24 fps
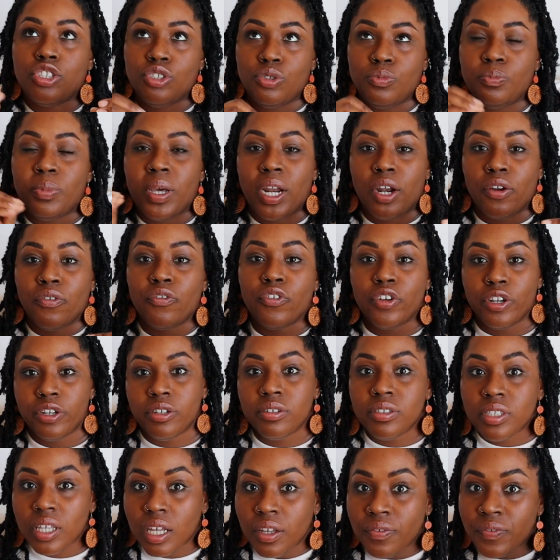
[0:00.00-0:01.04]
to do better for
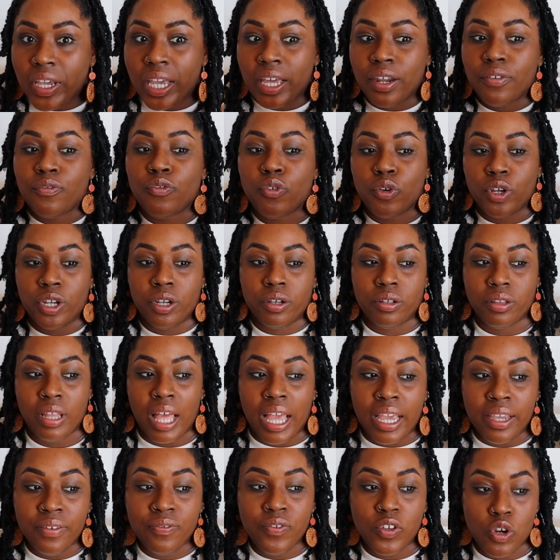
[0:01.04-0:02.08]
yourself and for your
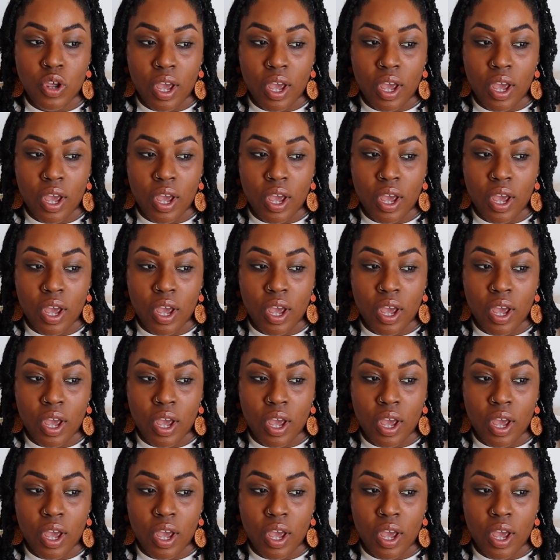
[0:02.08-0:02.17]
life,